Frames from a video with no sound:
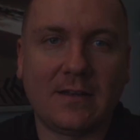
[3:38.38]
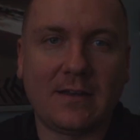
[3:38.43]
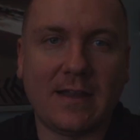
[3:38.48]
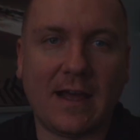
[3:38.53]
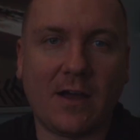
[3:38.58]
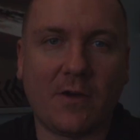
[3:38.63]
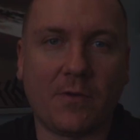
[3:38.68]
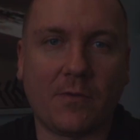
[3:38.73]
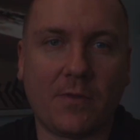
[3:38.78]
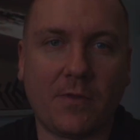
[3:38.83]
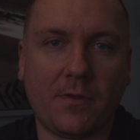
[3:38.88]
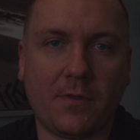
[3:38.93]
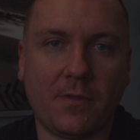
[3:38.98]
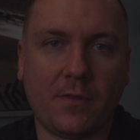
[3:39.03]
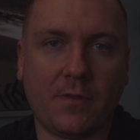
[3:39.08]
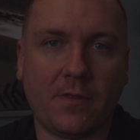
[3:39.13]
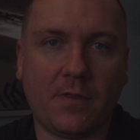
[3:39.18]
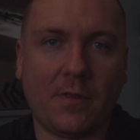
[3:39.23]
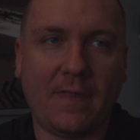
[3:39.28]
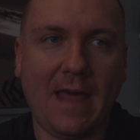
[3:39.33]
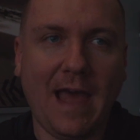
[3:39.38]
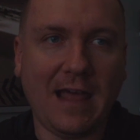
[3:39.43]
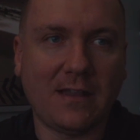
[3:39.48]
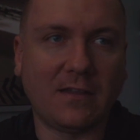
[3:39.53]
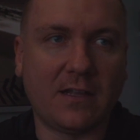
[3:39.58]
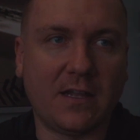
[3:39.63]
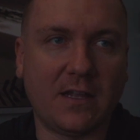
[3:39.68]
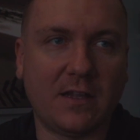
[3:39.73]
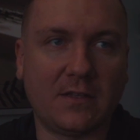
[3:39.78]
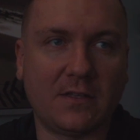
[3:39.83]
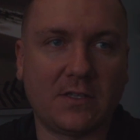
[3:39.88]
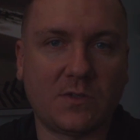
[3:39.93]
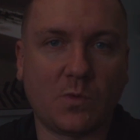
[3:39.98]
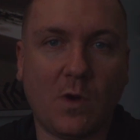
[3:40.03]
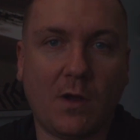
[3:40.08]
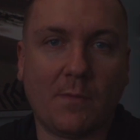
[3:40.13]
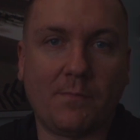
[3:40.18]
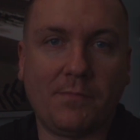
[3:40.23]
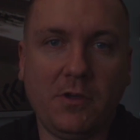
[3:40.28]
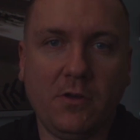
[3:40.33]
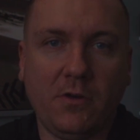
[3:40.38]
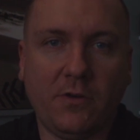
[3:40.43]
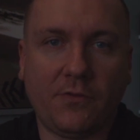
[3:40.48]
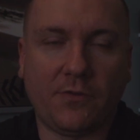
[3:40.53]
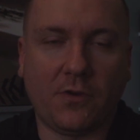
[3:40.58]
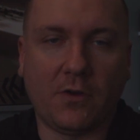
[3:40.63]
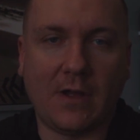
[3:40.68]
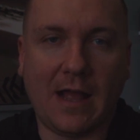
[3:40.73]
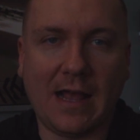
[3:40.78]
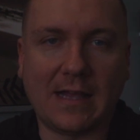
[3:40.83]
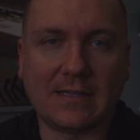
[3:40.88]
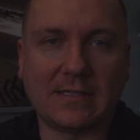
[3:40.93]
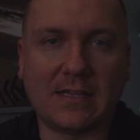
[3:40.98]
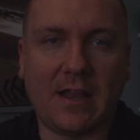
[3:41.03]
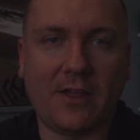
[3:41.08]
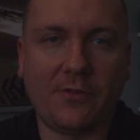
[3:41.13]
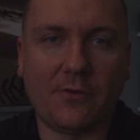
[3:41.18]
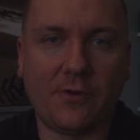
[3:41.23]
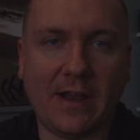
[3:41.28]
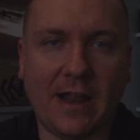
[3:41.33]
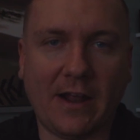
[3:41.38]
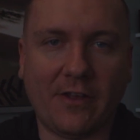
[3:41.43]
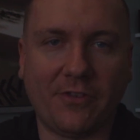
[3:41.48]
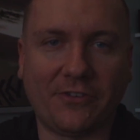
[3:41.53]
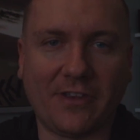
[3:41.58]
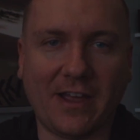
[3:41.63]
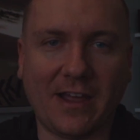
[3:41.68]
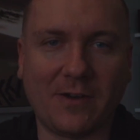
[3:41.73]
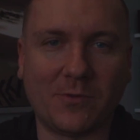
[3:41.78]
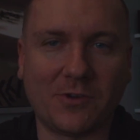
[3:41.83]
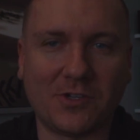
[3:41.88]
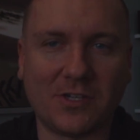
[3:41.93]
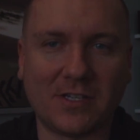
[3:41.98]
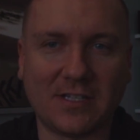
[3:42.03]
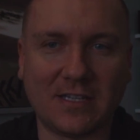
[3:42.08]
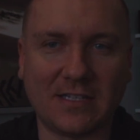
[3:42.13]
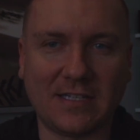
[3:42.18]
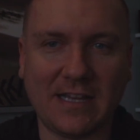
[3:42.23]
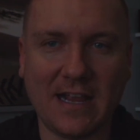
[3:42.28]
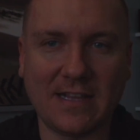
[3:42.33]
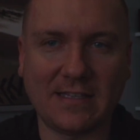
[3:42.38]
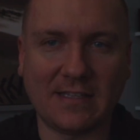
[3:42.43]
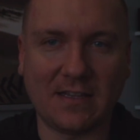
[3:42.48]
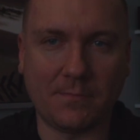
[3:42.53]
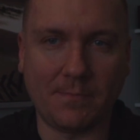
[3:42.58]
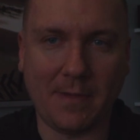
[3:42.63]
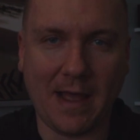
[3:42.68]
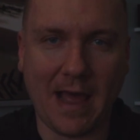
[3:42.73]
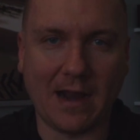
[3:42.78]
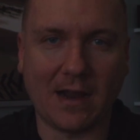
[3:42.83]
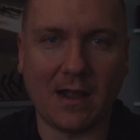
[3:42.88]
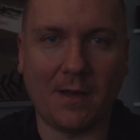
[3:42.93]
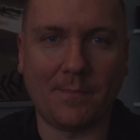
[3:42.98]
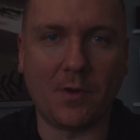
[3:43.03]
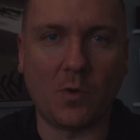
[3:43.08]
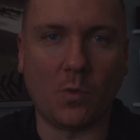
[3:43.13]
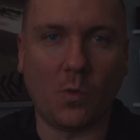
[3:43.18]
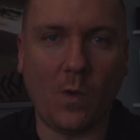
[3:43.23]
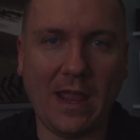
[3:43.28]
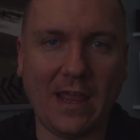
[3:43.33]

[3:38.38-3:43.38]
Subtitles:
Now, that lens, while beautiful, has another downside, which is it takes it back up in